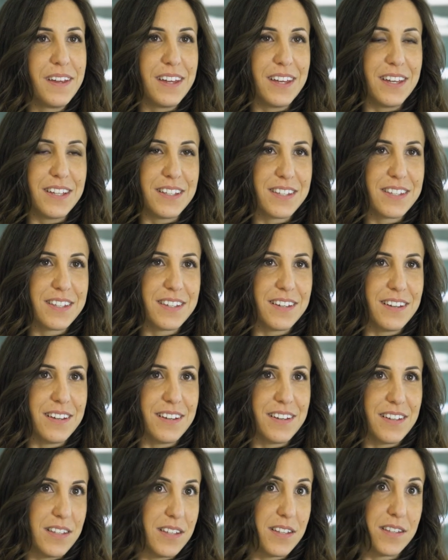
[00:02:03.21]
it's,
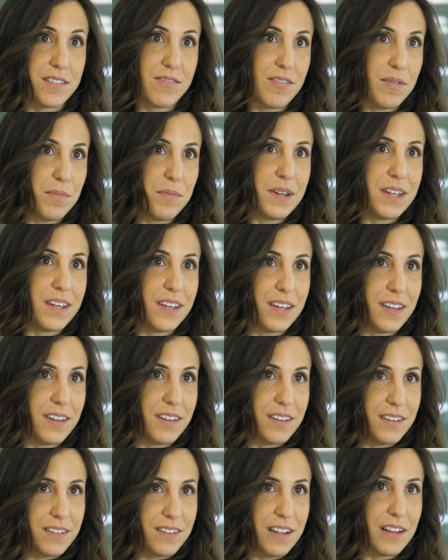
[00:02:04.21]
uh, it's
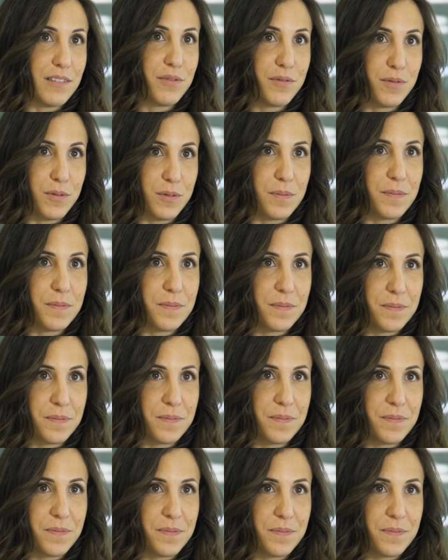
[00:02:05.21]
extremely helpful
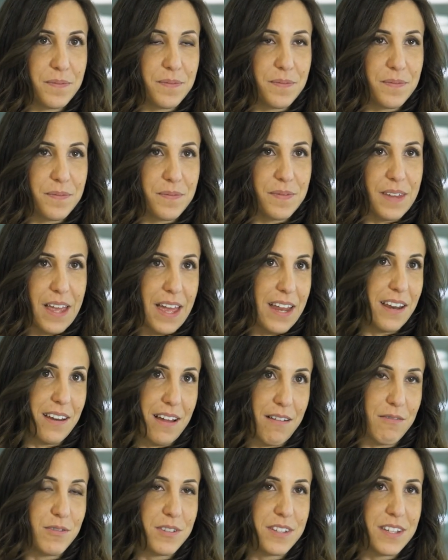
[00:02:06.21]
and
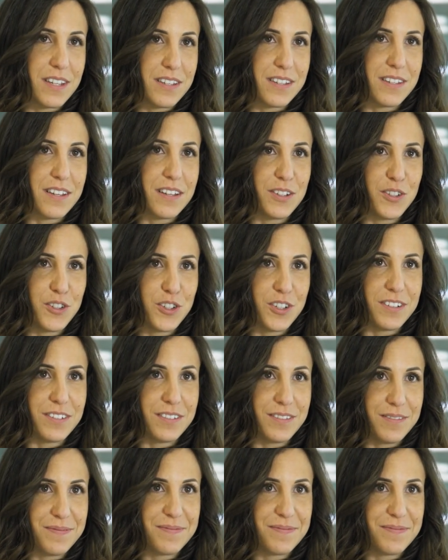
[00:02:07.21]
I would say essential.